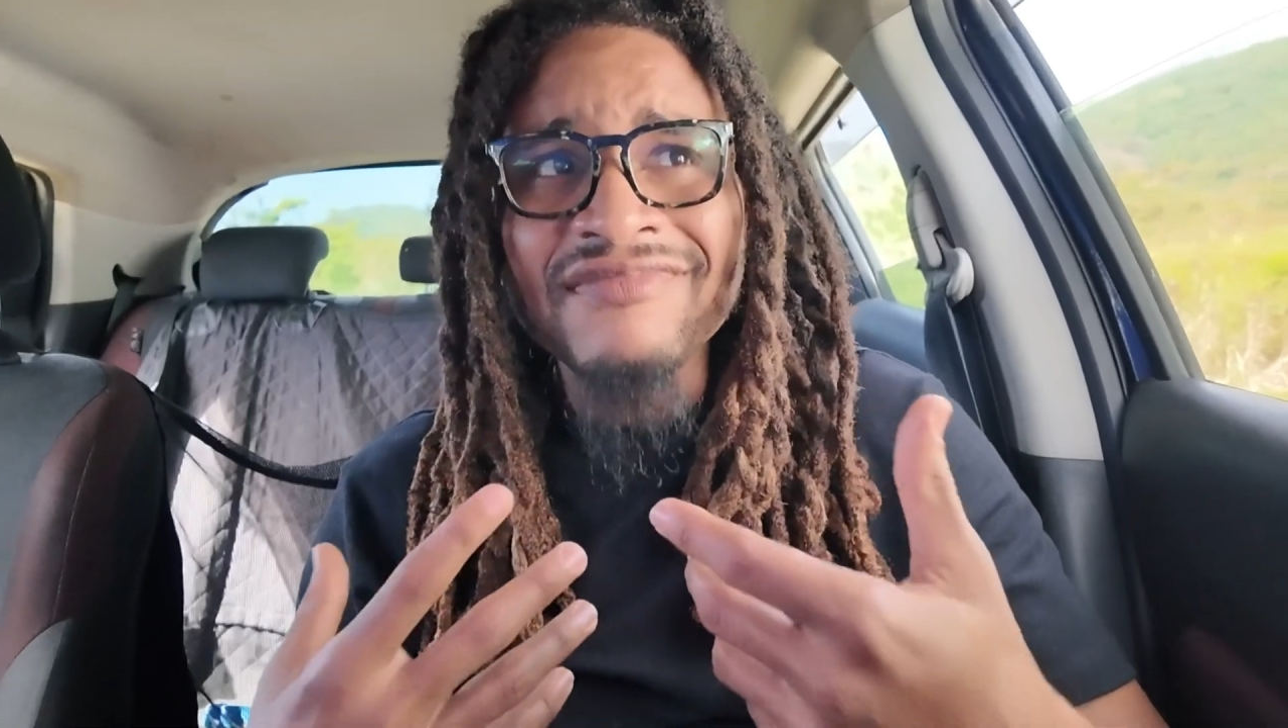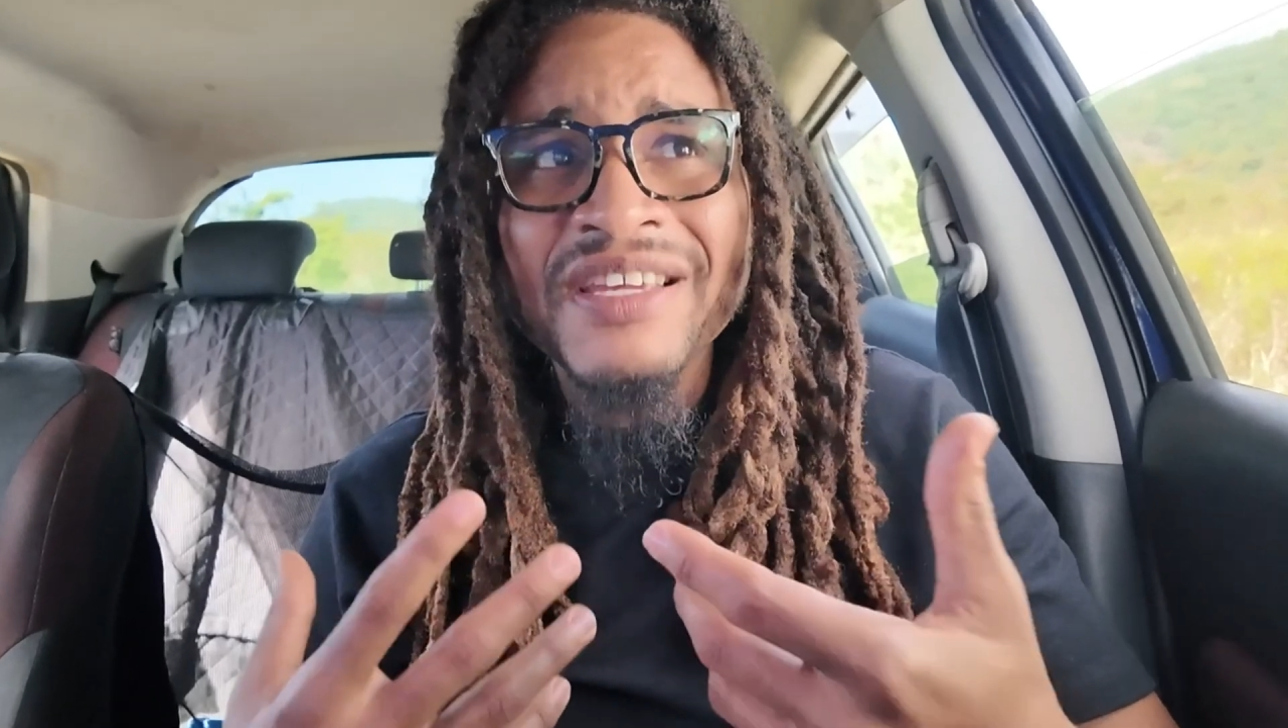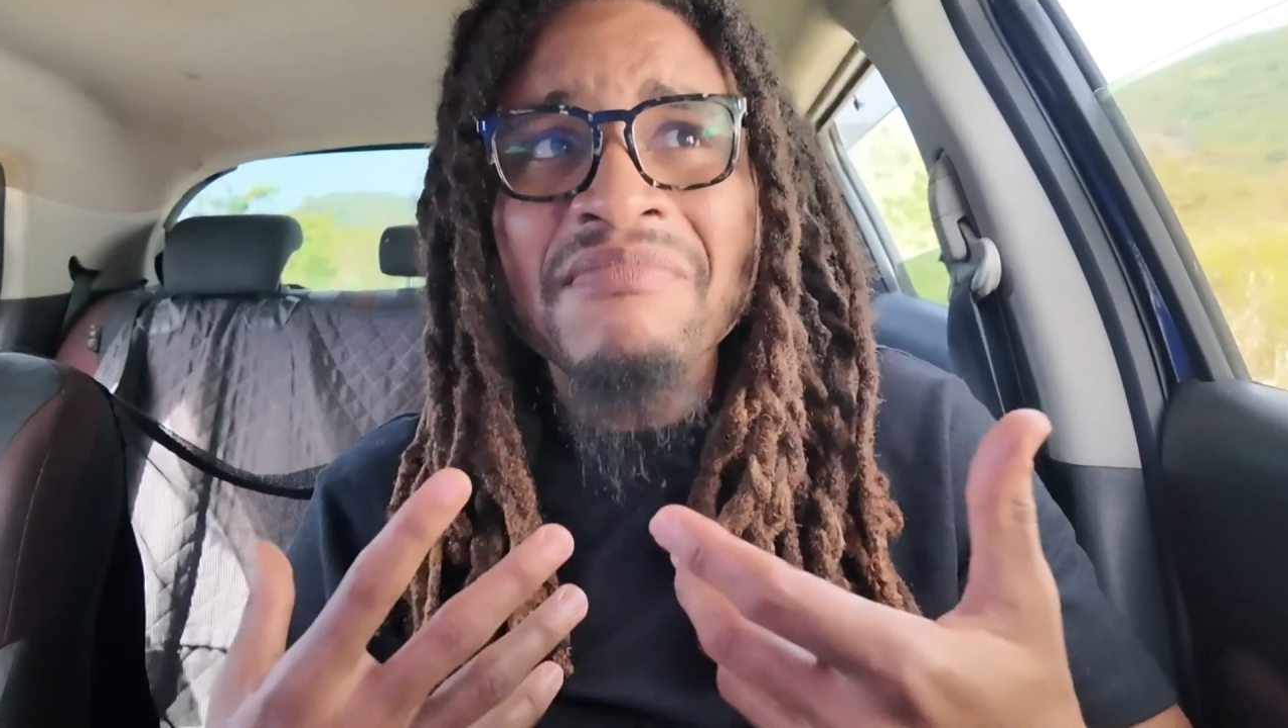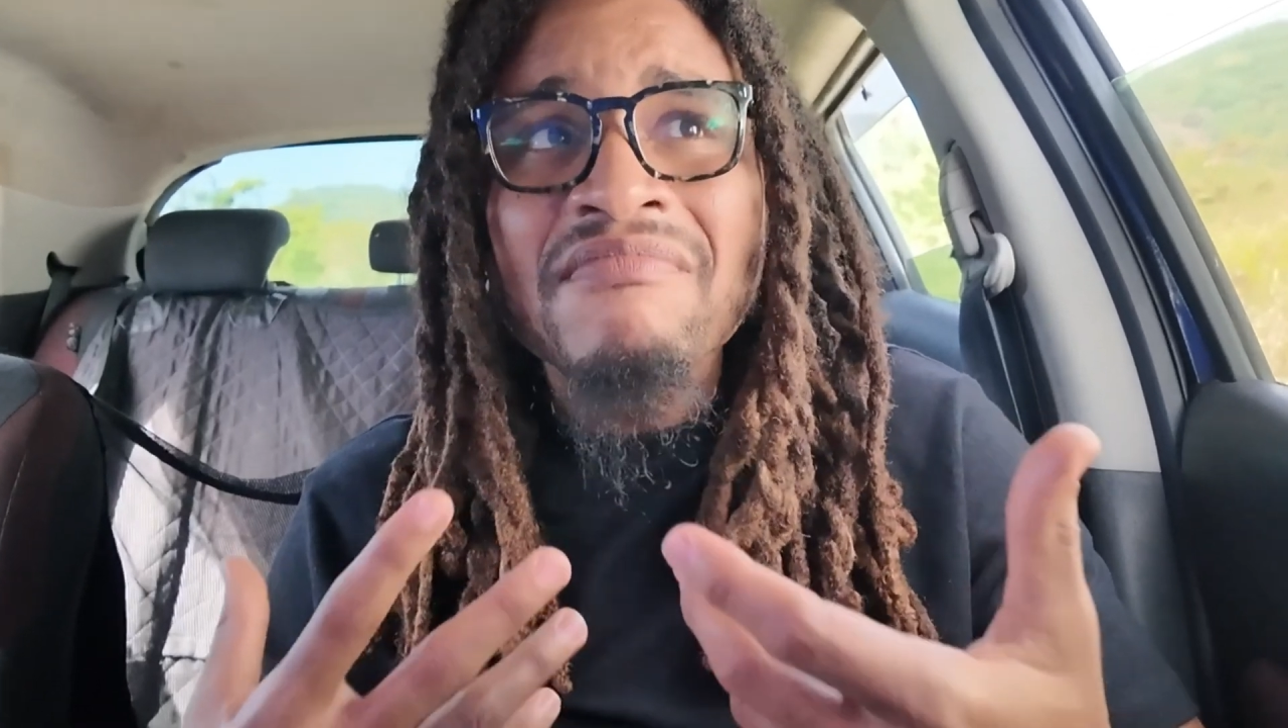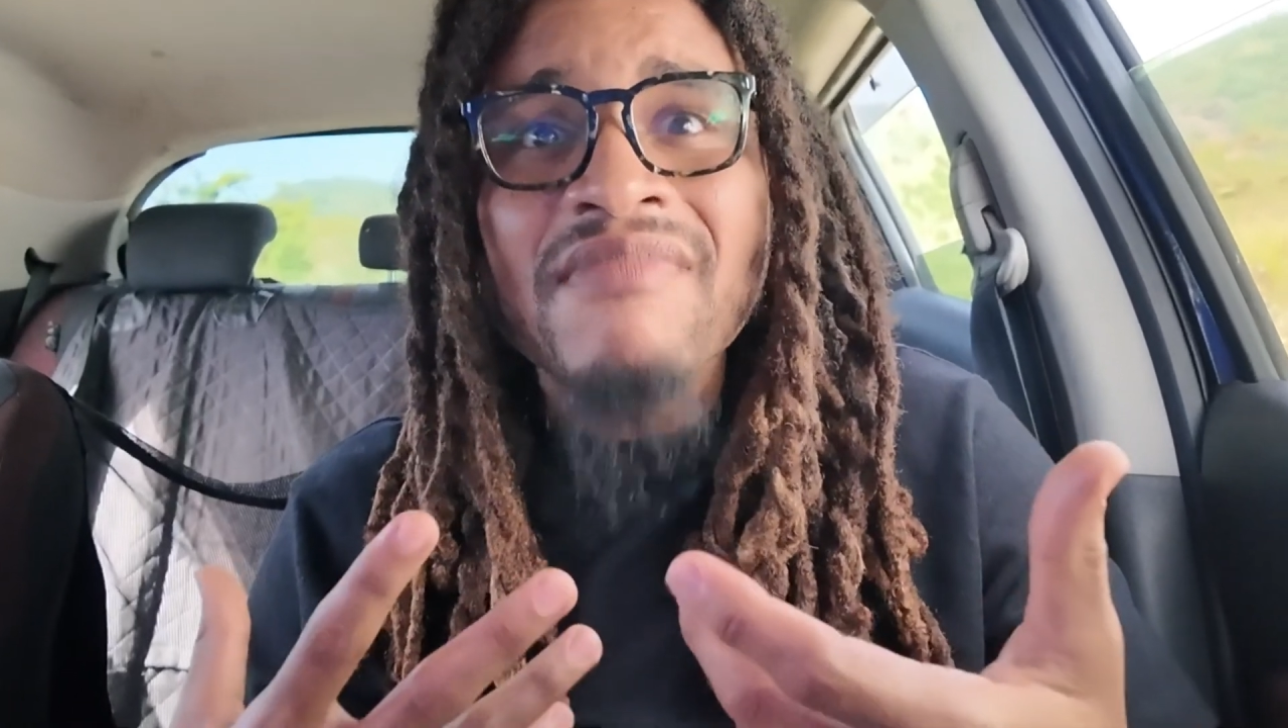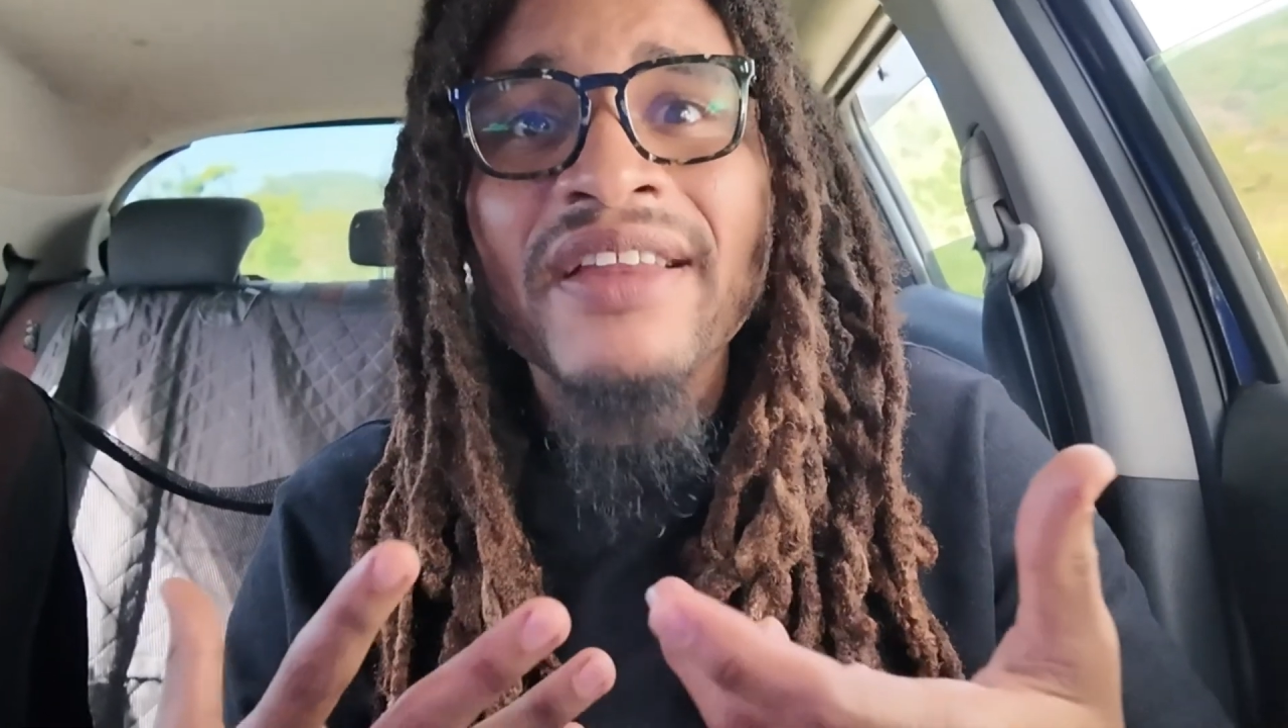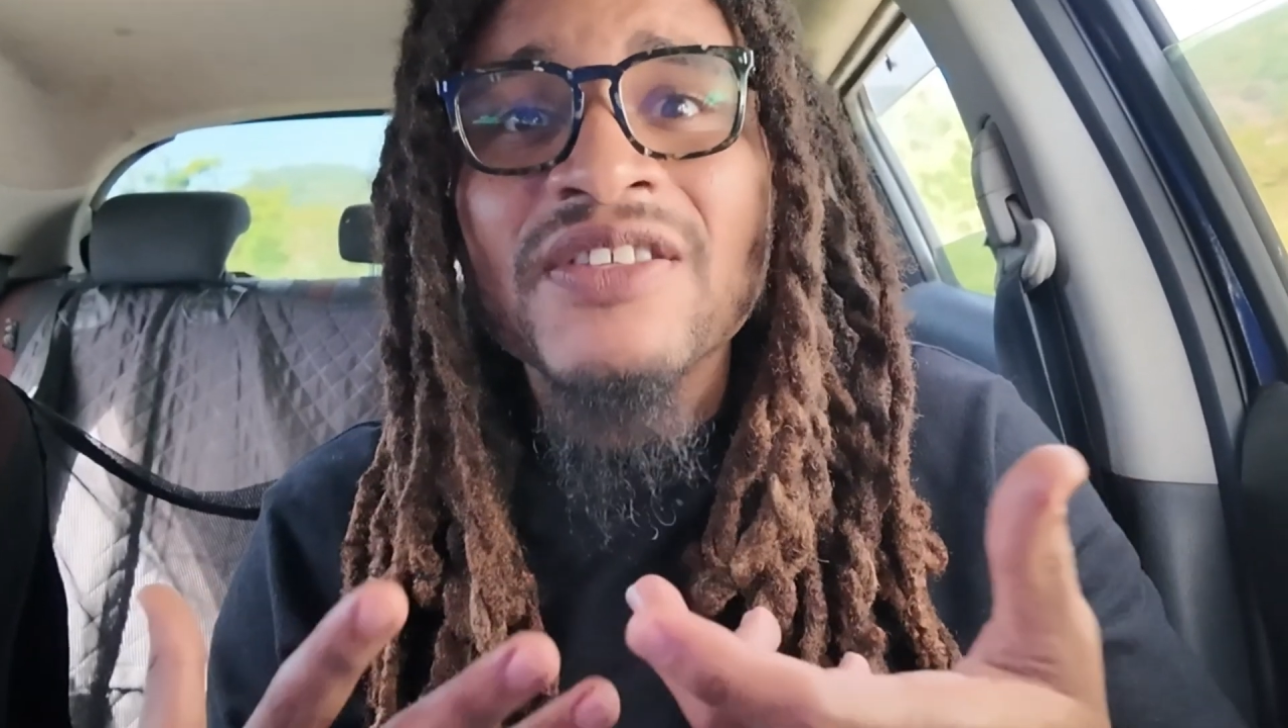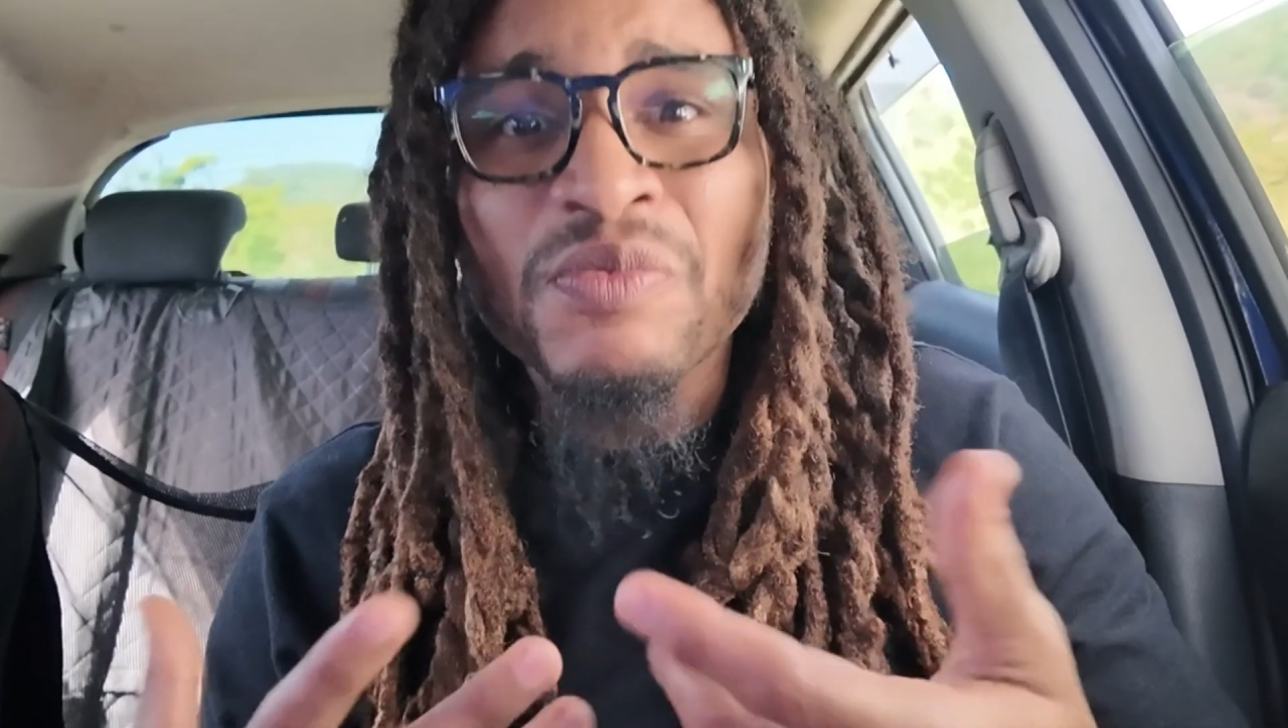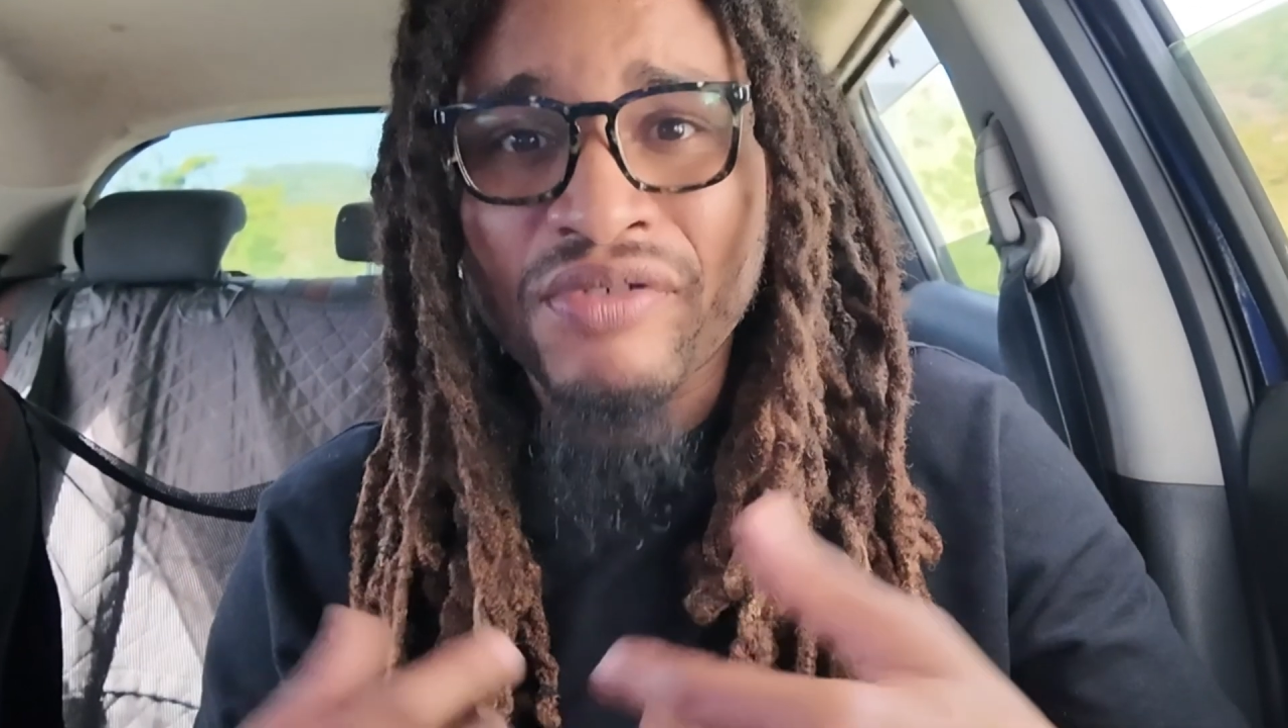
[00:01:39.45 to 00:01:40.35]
immense